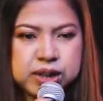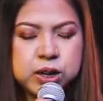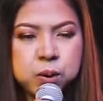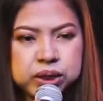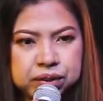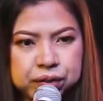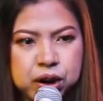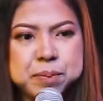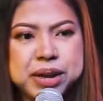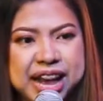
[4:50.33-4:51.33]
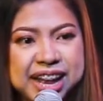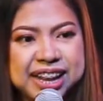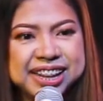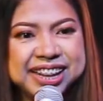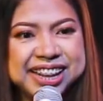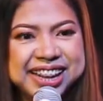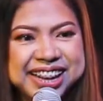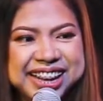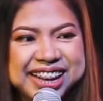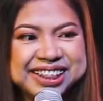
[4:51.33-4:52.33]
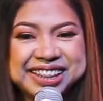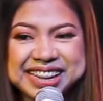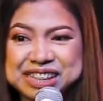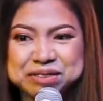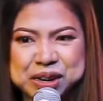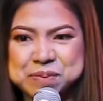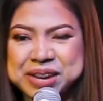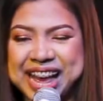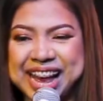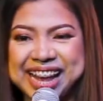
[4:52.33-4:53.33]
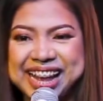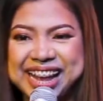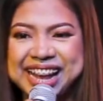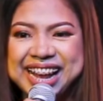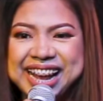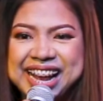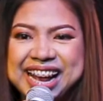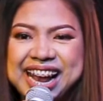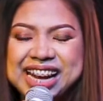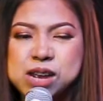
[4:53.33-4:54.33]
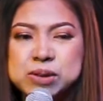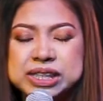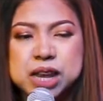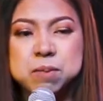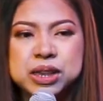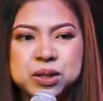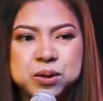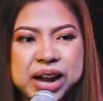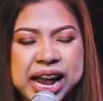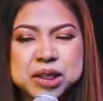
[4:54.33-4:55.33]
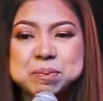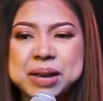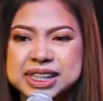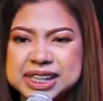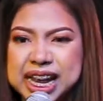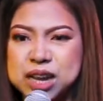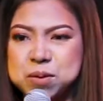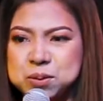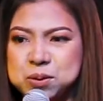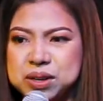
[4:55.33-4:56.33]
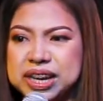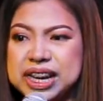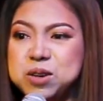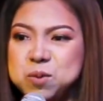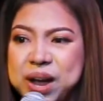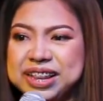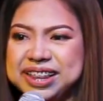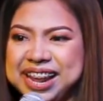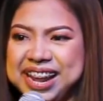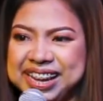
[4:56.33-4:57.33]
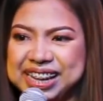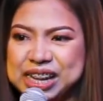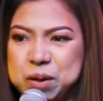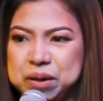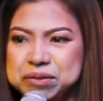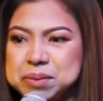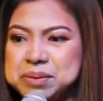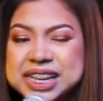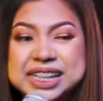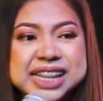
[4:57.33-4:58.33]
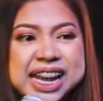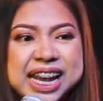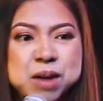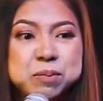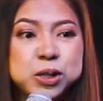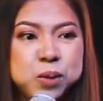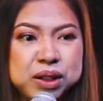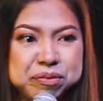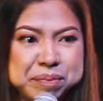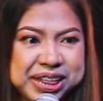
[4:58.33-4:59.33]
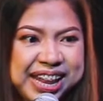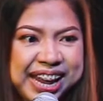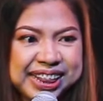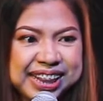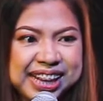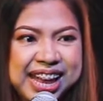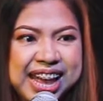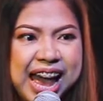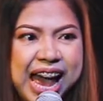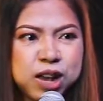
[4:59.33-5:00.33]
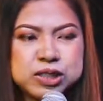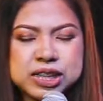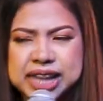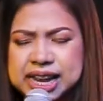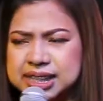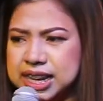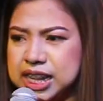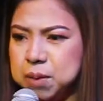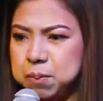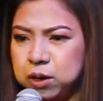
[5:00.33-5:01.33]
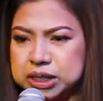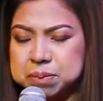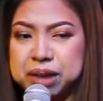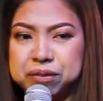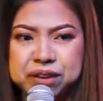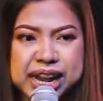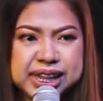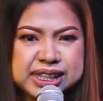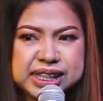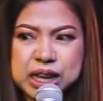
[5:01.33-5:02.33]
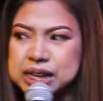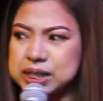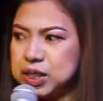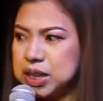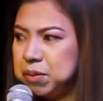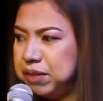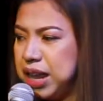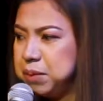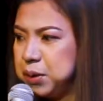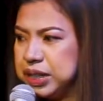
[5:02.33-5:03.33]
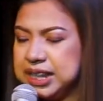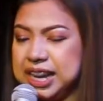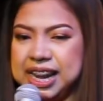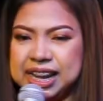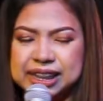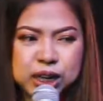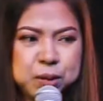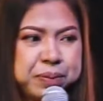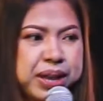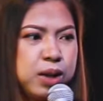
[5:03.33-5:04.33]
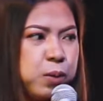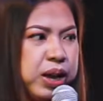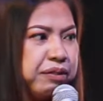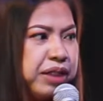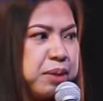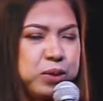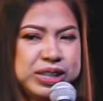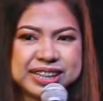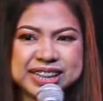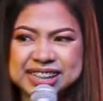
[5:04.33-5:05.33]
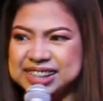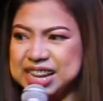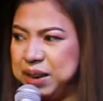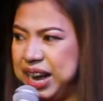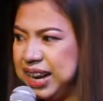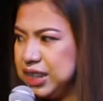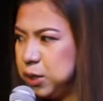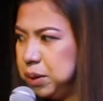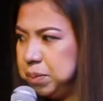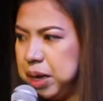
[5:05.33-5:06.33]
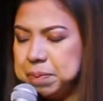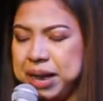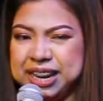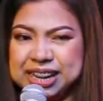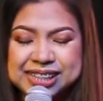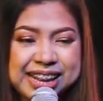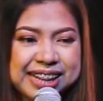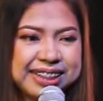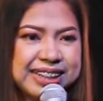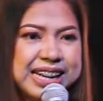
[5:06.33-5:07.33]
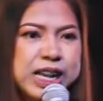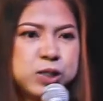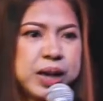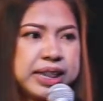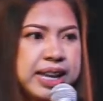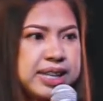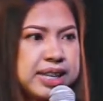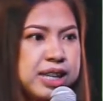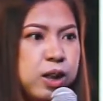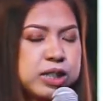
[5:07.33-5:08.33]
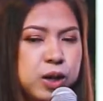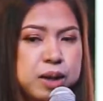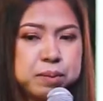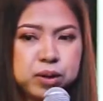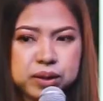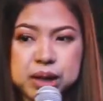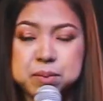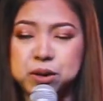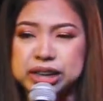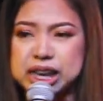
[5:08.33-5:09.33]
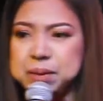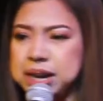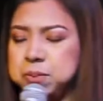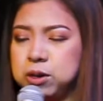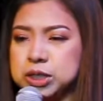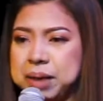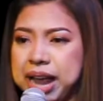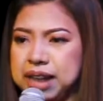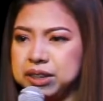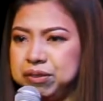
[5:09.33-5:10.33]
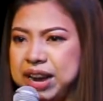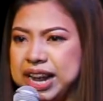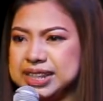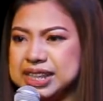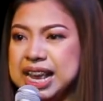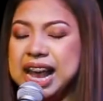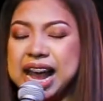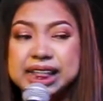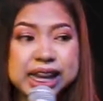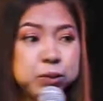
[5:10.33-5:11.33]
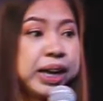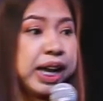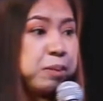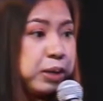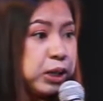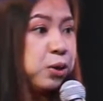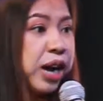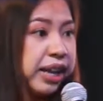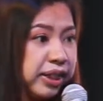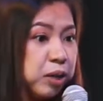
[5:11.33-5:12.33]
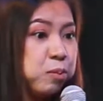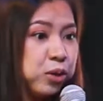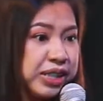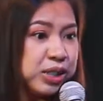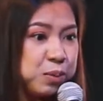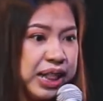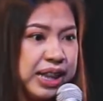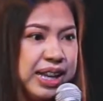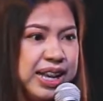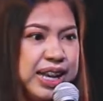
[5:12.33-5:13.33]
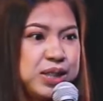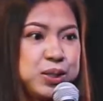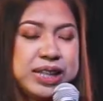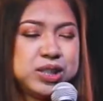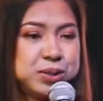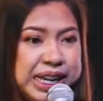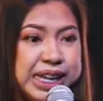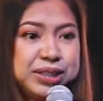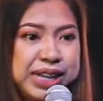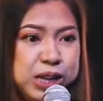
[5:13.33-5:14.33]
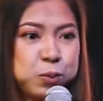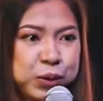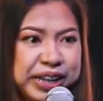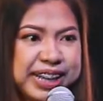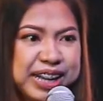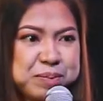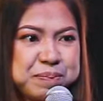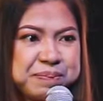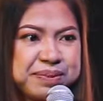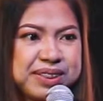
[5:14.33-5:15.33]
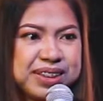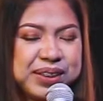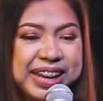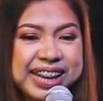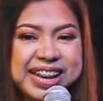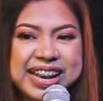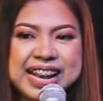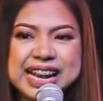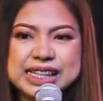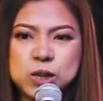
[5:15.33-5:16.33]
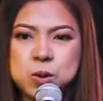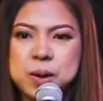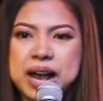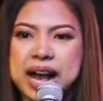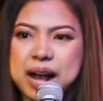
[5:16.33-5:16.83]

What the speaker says: wrote the formula. There is a formula. And I was able to write my second book in one day, from 6 a.m. to 12 midnight. I also tested it amongst my friends. So some of them you will see later. One of them was Chris Dawanis, who will be a panelist later. So I tested it also among him and amongst my other friends, and they were able to write their books as well. So it's really, really working. Okay? So